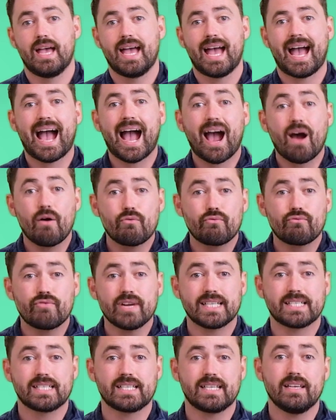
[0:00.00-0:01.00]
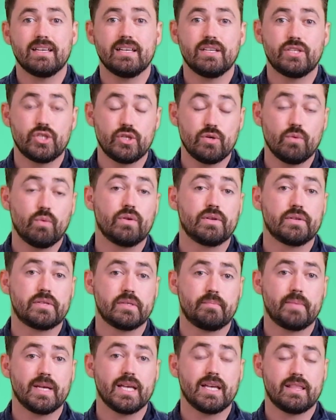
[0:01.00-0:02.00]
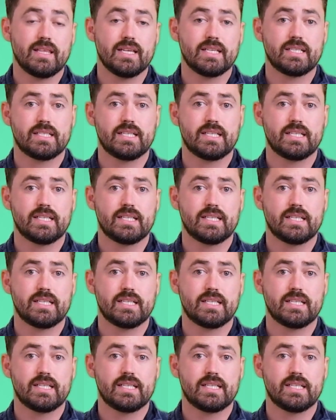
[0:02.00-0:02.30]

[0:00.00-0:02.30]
How risky do you want to be at this